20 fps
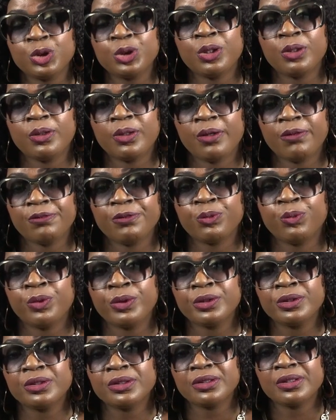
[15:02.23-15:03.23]
your loved
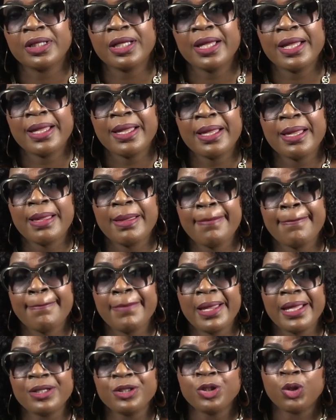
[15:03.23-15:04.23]
ones.
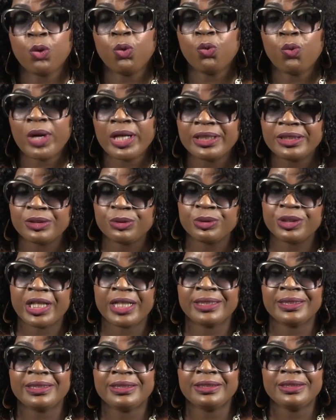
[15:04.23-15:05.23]
Don't wait till
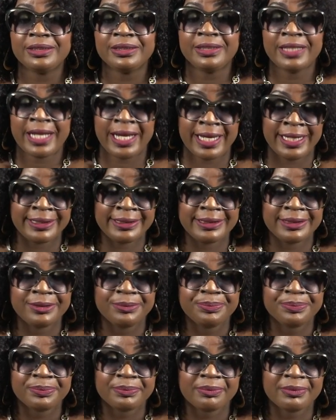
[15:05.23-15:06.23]
they're dead
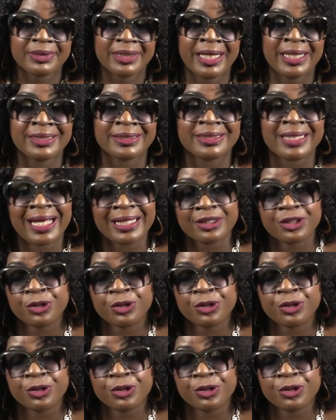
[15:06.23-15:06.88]
and start